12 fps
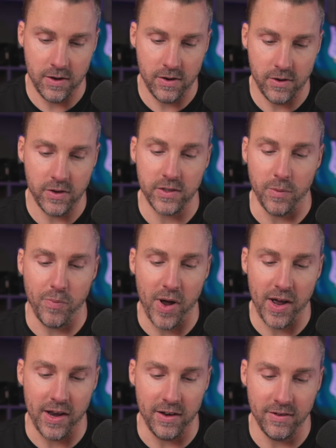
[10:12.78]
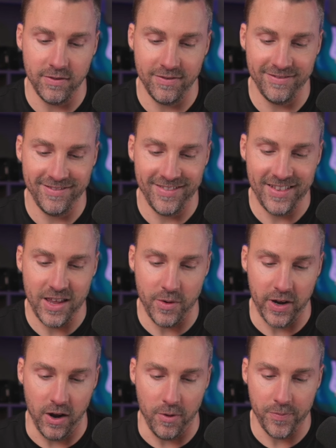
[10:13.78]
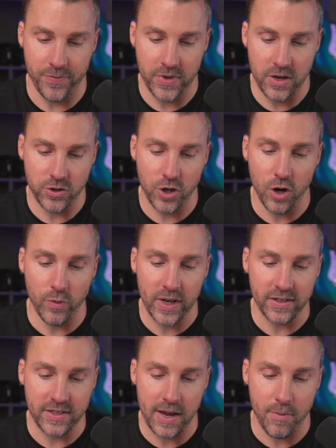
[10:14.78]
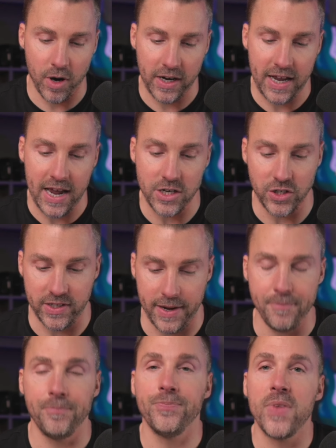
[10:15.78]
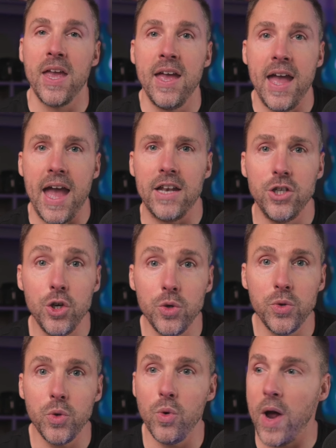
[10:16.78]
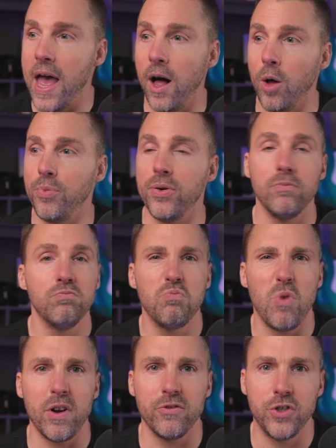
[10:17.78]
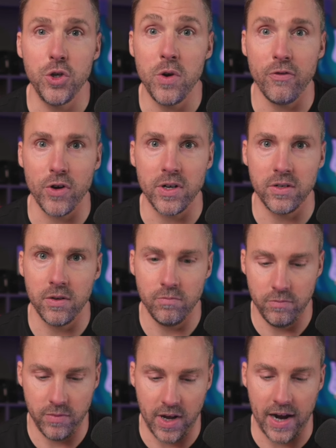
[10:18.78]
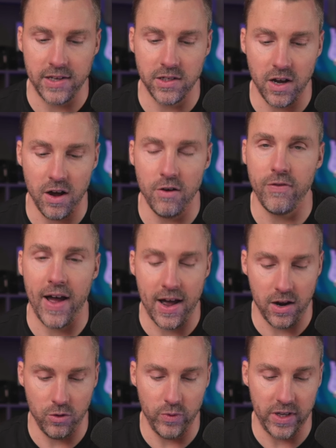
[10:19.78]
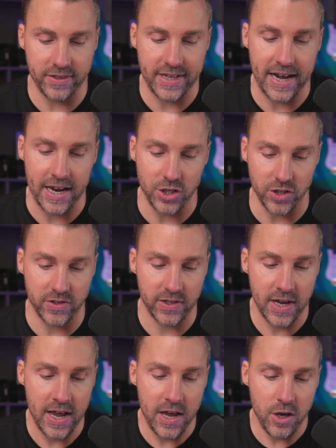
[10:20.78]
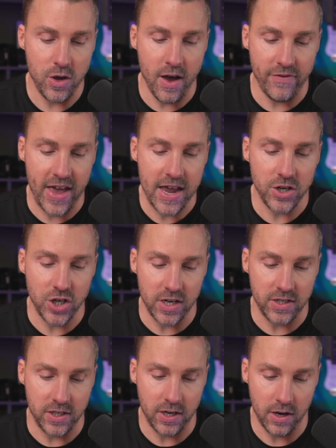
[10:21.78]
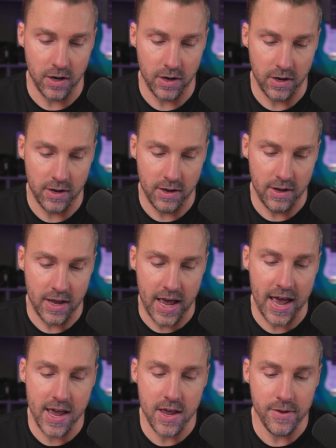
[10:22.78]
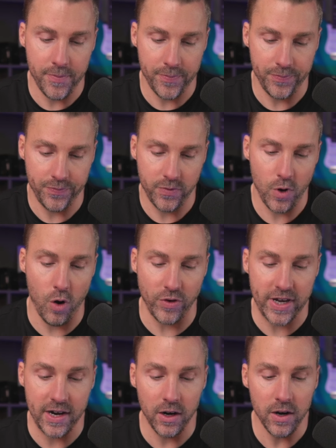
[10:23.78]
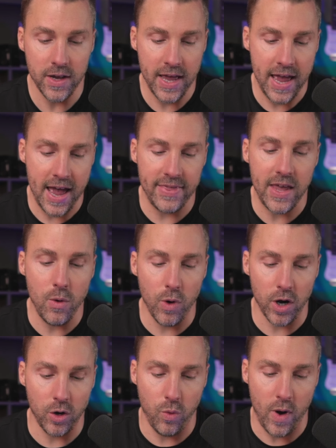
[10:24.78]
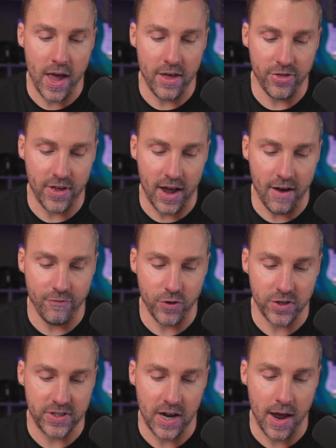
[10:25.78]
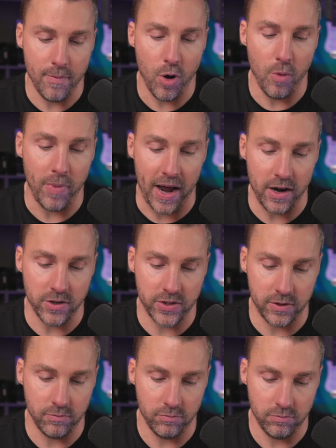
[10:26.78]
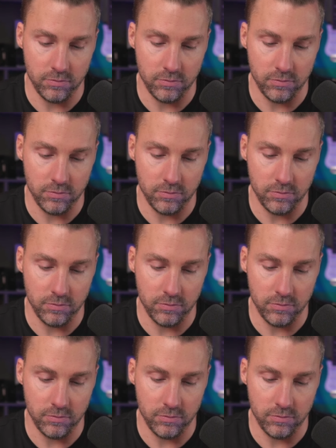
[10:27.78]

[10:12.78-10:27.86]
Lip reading: Oh, that was a pun. There we go. So you're a real estate marketing agency and you help one of two different kinds of real estate agents. You have agent A over here, and they work with first-time home buyers.